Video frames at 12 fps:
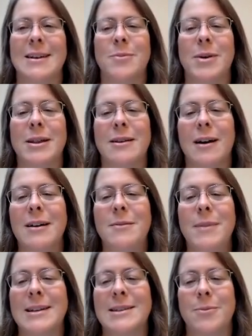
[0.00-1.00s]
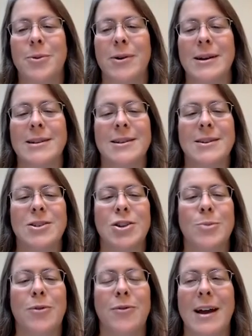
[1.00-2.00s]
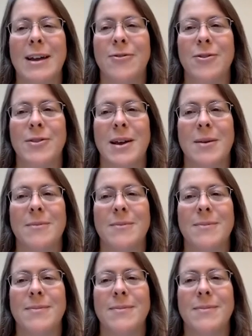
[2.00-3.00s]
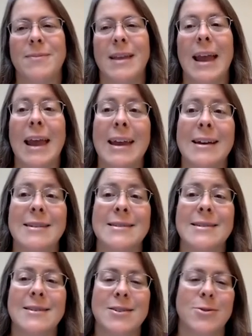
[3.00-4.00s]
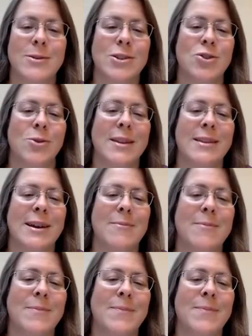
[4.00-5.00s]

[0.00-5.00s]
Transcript: but God makes a point to provide for them and to enjoy them.